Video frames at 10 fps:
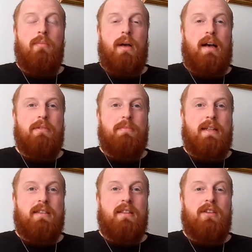perhaps
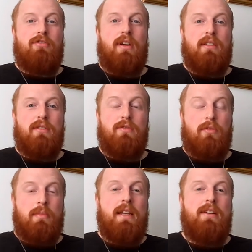better, the
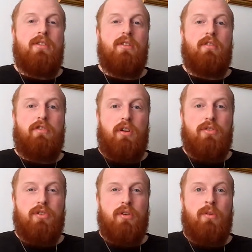transformation of
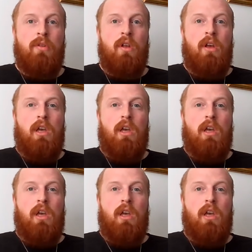our soul,